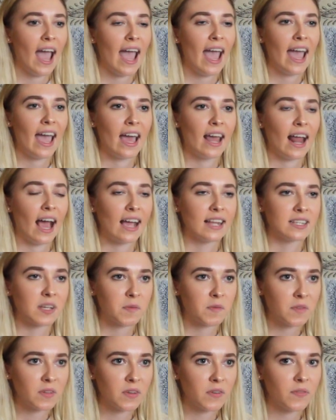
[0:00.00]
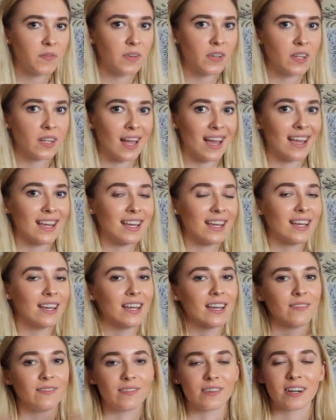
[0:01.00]
And I definitely feel like
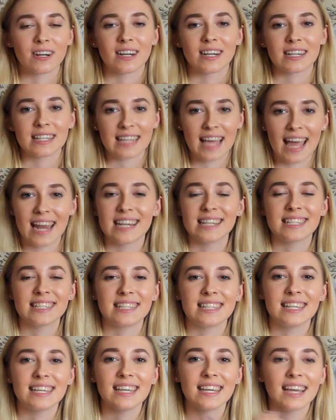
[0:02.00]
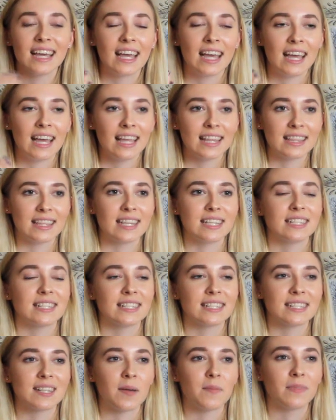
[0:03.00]
for Tennessee, this
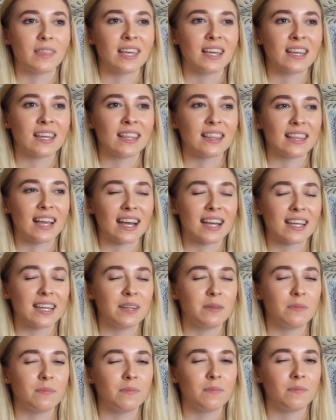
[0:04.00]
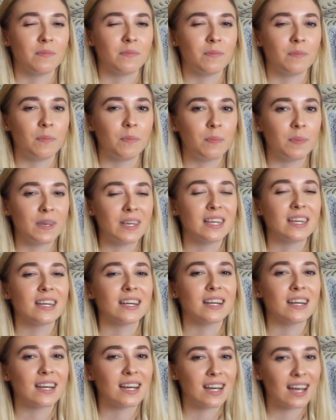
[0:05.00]
is something that can
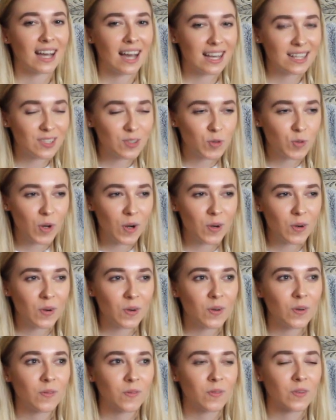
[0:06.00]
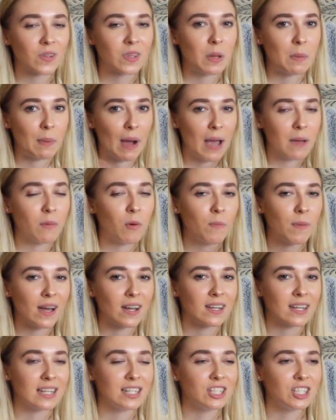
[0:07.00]
be a struggle for the Bible
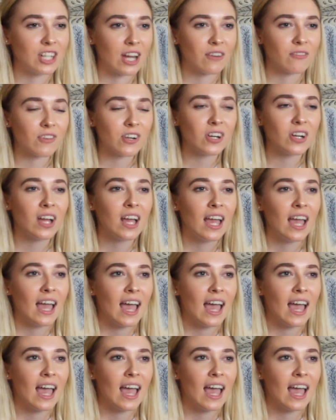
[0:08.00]
Belt in general.